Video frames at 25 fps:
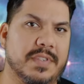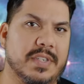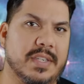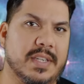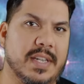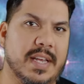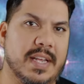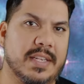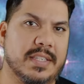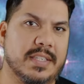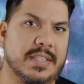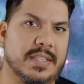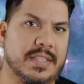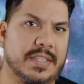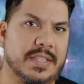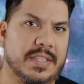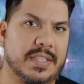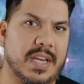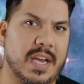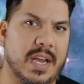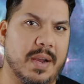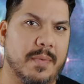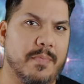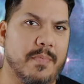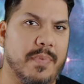to latency
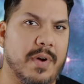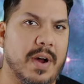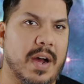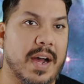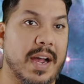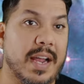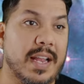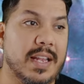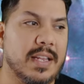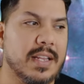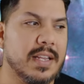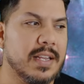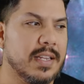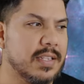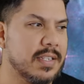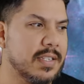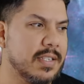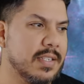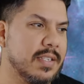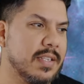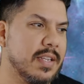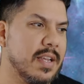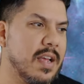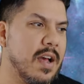type pilot.